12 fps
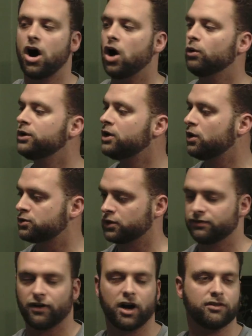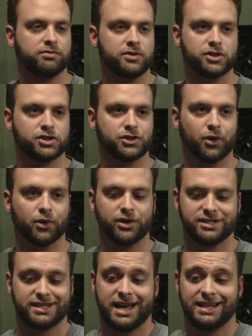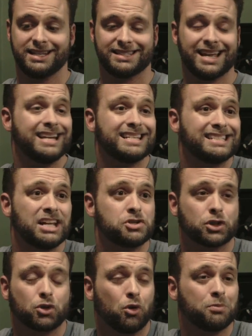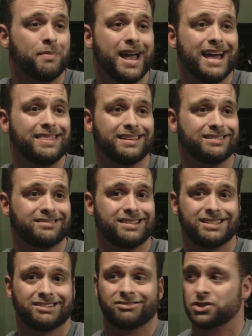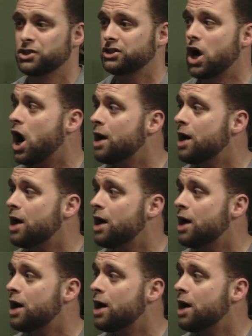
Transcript: all we know so far from your story is that he's an eccentric old man that is allergic to